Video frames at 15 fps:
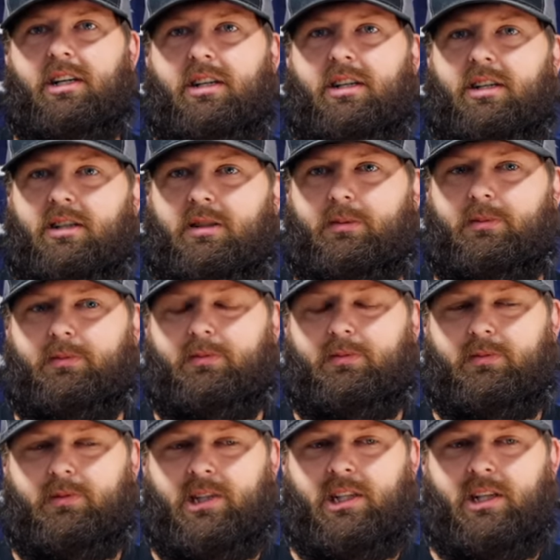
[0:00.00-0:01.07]
Um,
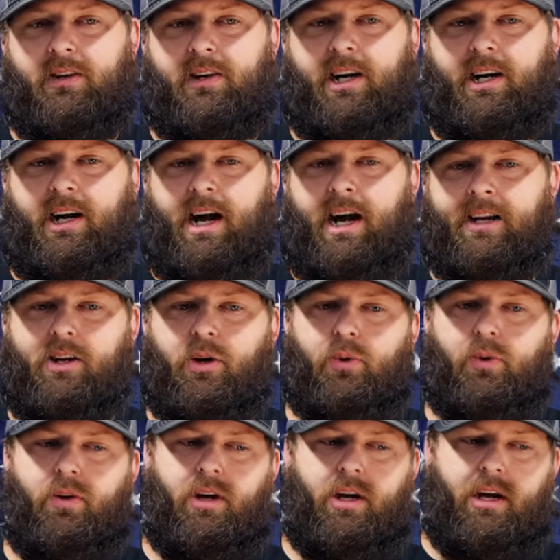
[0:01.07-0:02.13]
you know, I, I
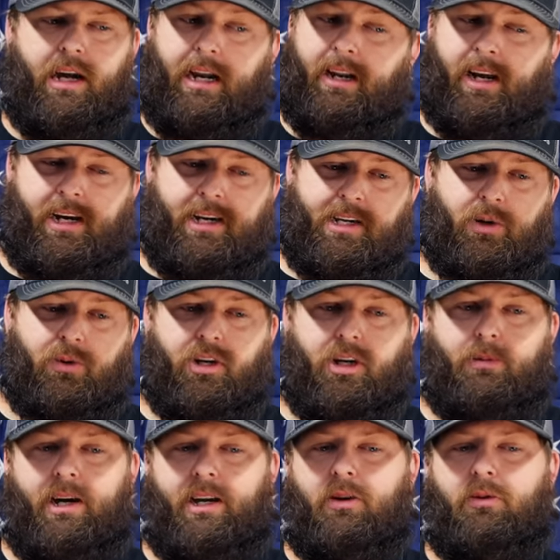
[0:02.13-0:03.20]
don't. And like I told
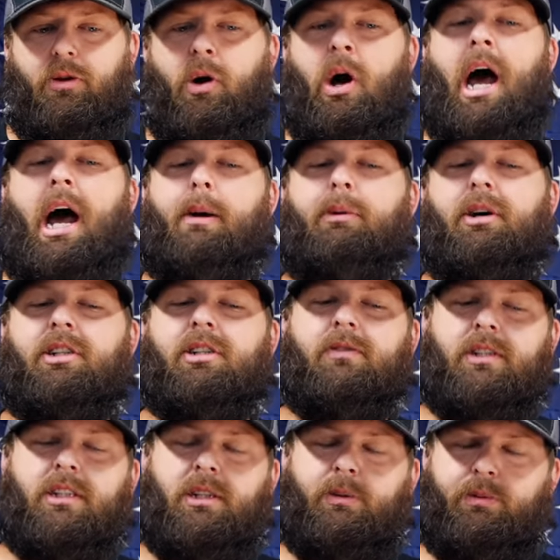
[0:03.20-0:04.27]
him, I don't know how much of
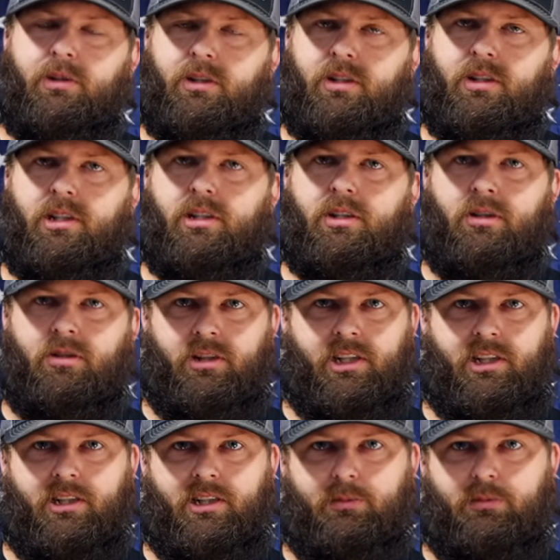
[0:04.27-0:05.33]
a difference there
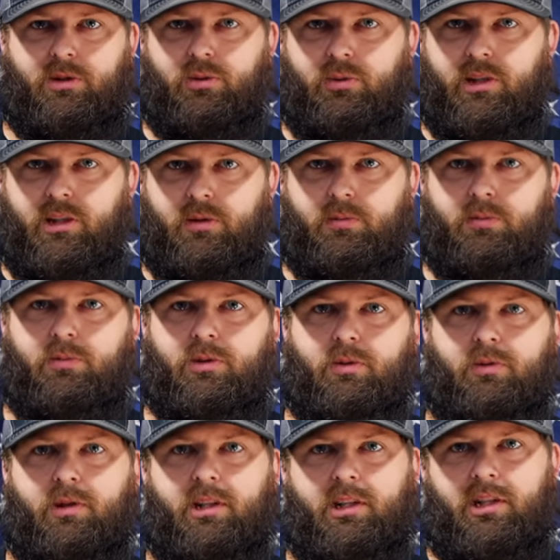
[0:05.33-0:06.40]
is in between them to
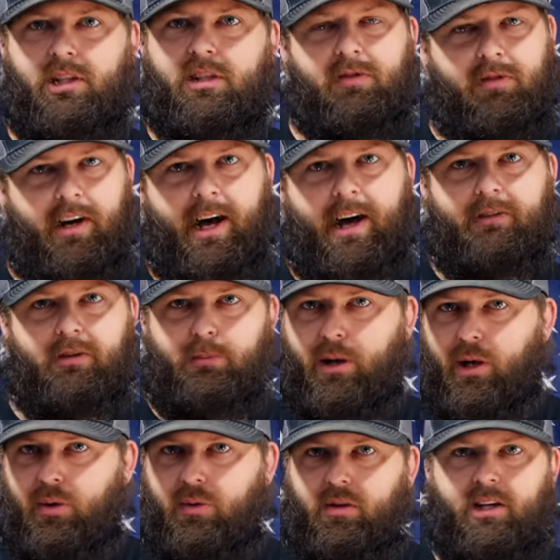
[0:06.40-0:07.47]
really justify having
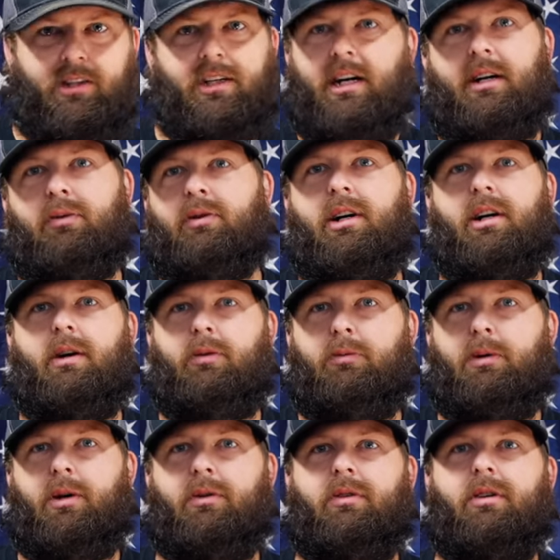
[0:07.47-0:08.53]
both. He's like, I don't care, I want
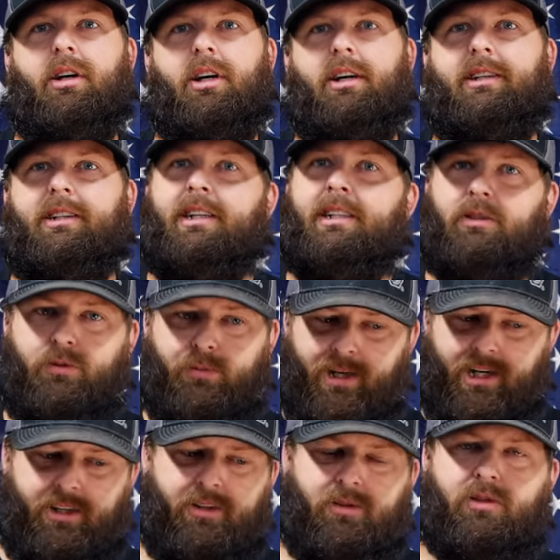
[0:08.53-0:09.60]
both like I was gonna
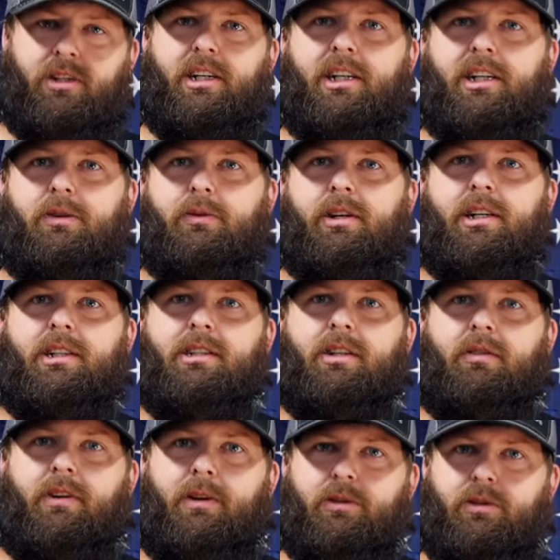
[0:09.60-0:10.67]
buy another set anyway,
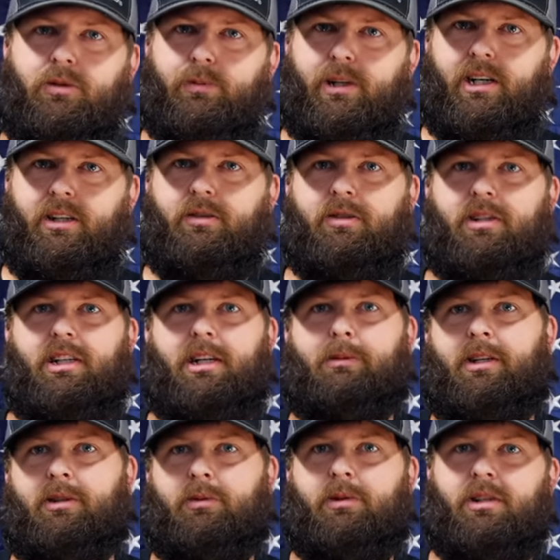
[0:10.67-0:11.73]
so if I was gonna buy another set, I
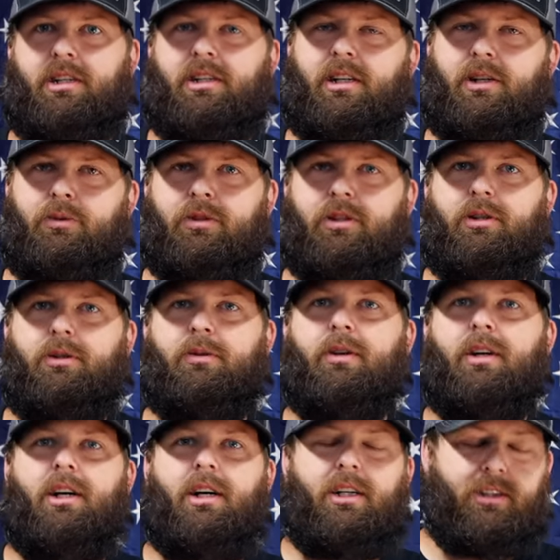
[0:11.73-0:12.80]
might as well get those too.
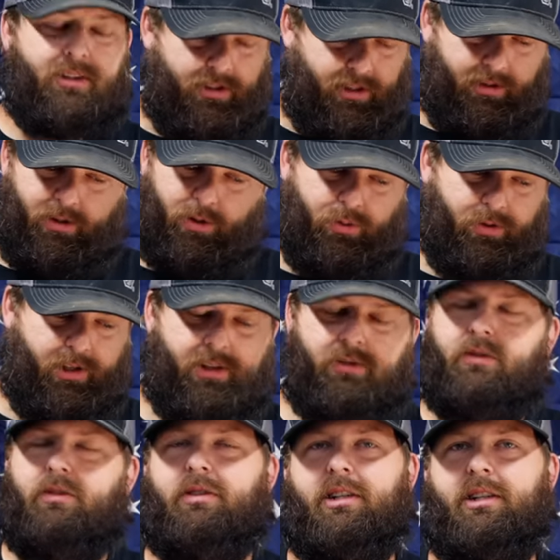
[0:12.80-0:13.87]
Yeah. okay,
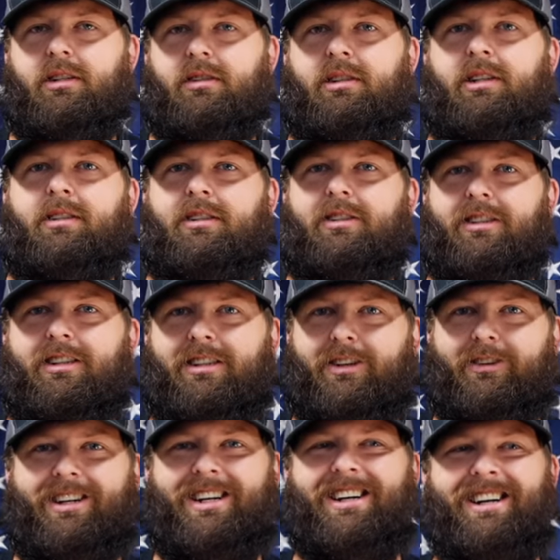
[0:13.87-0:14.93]
well that,
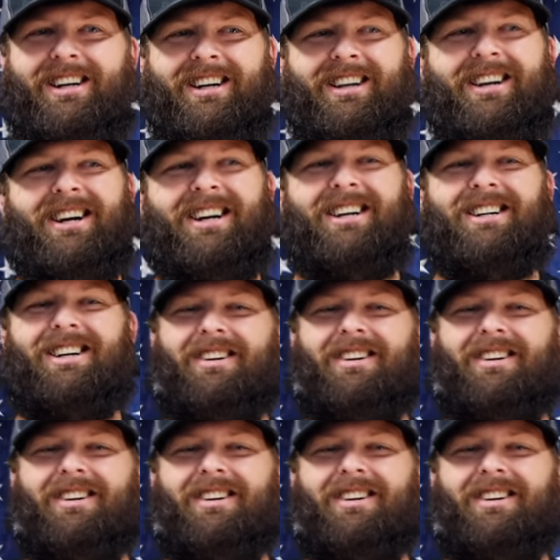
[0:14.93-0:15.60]
that's